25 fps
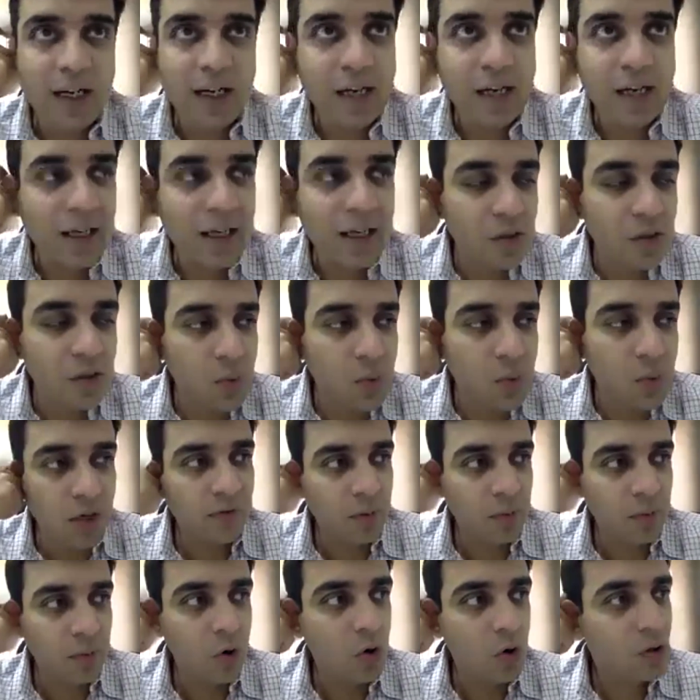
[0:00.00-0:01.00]
And it is one
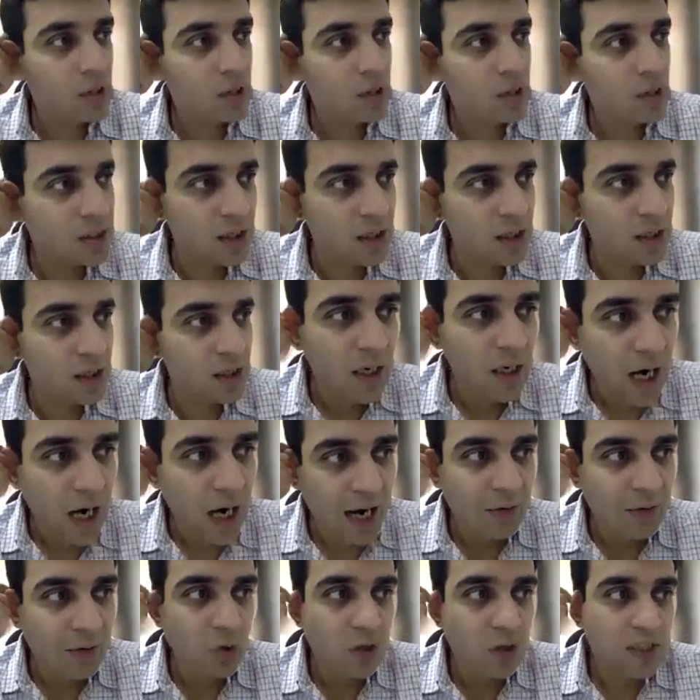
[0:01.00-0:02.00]
of the most,
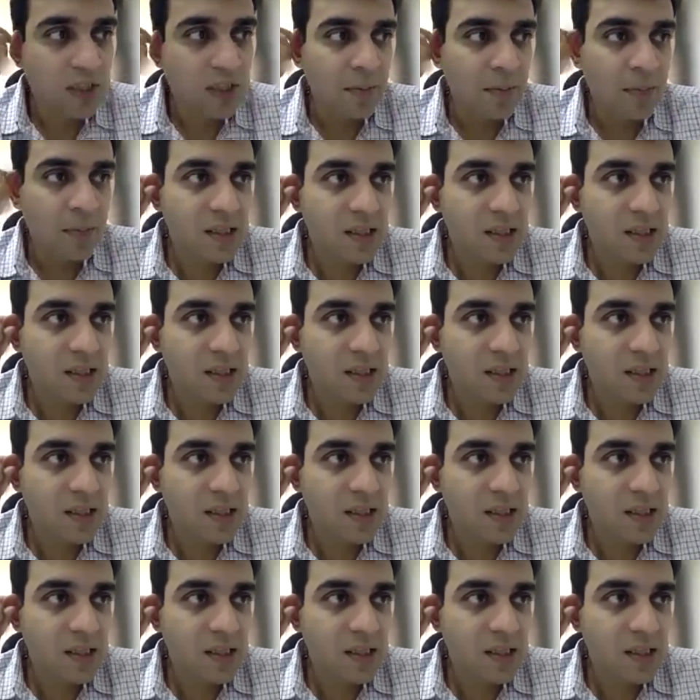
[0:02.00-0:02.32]
I would say,